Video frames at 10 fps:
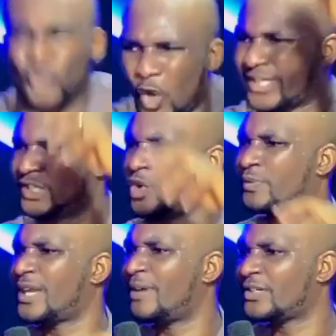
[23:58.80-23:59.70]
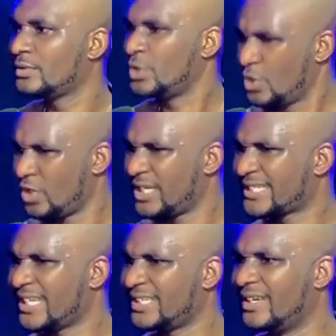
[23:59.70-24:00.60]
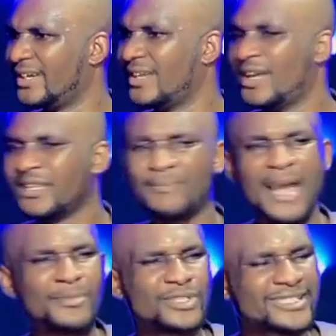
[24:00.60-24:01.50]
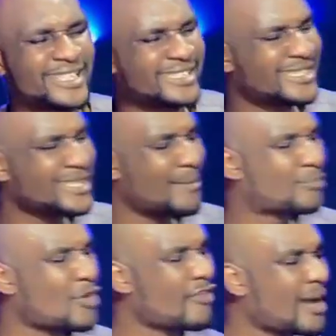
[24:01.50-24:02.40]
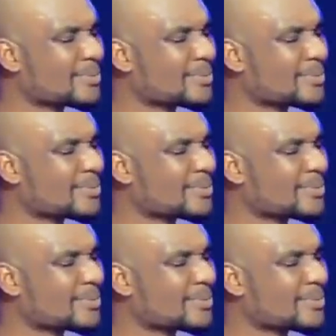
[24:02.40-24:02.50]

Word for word: talk in the open. Do you understand that? The Bible says in a proverb,